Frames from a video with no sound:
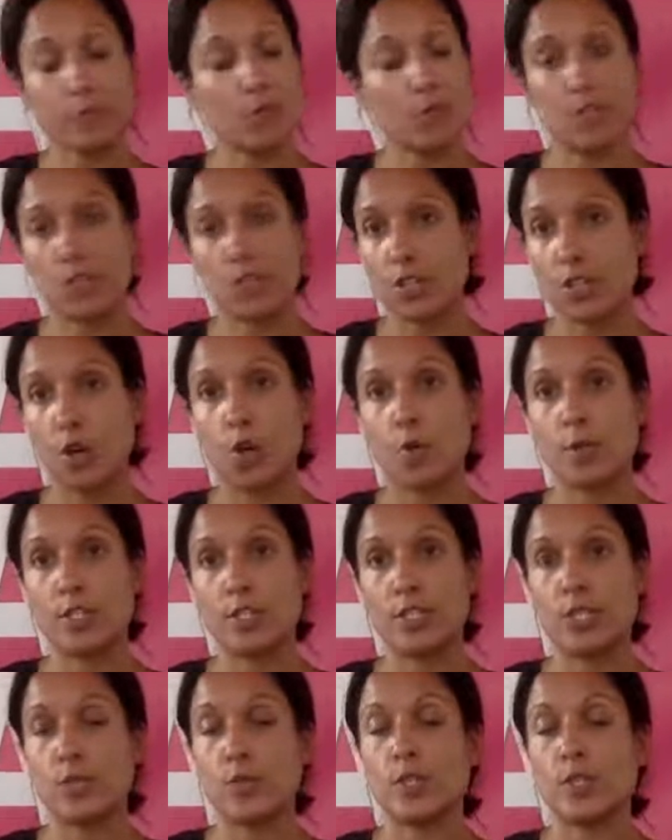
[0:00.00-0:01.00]
You can just
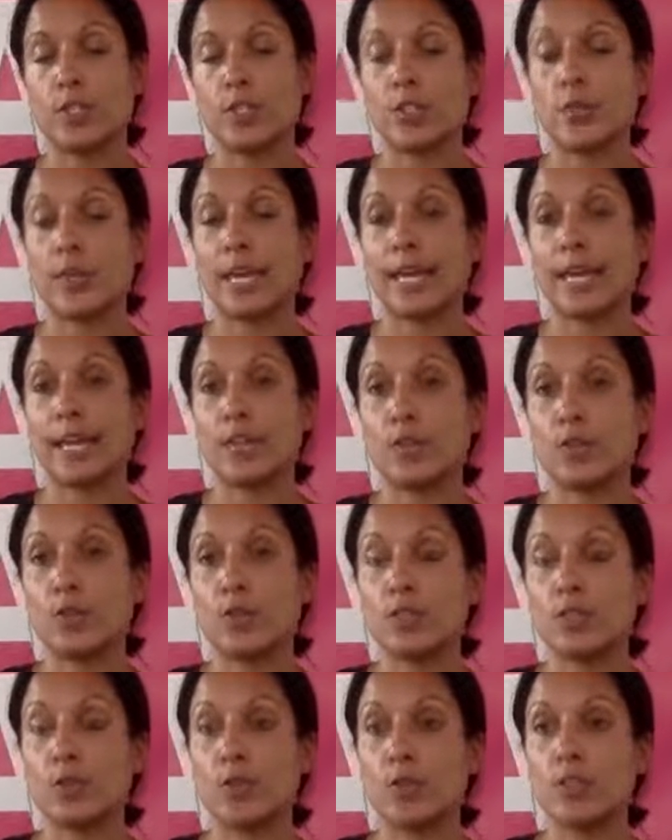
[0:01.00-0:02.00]
always do what you can
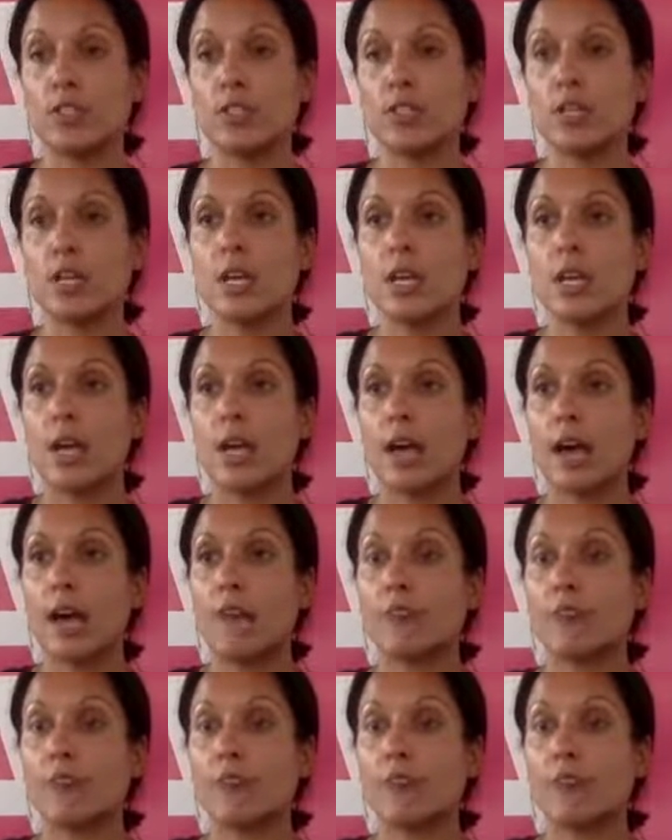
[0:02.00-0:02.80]
do, of course.